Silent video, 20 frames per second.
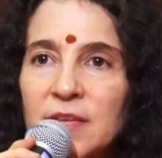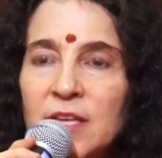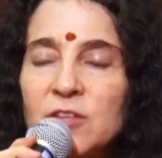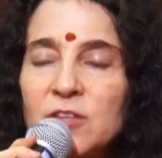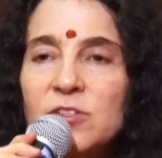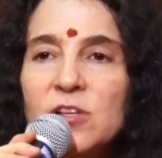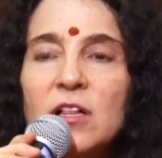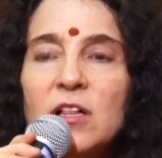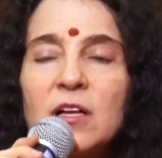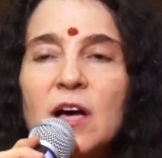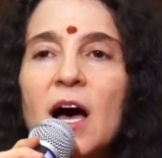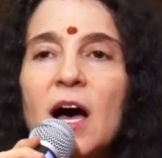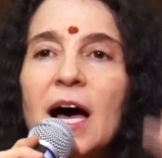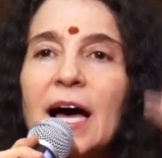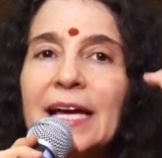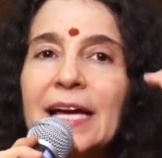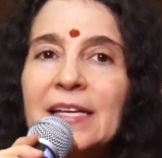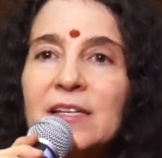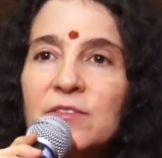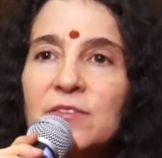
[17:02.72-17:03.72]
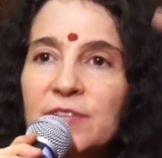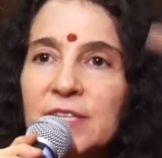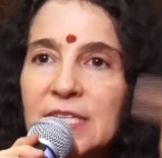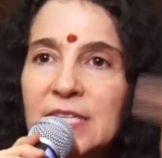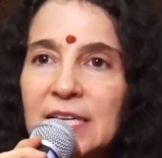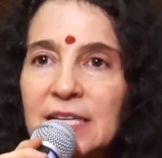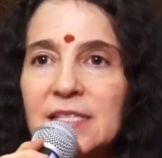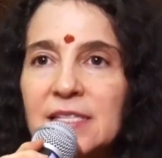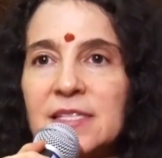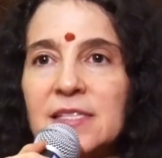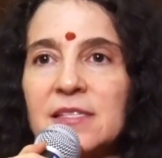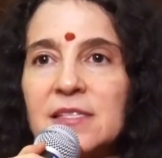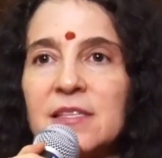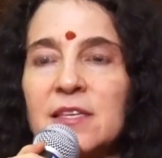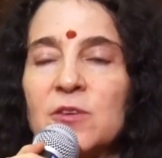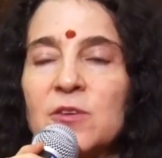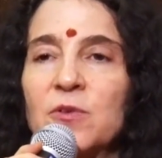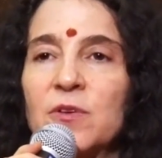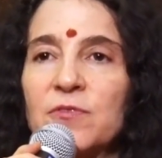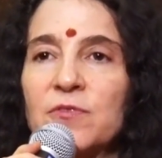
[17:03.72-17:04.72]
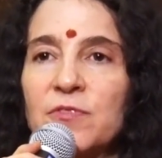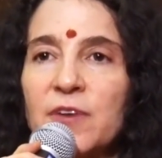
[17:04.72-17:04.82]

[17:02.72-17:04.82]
There's all kind of indexes that you can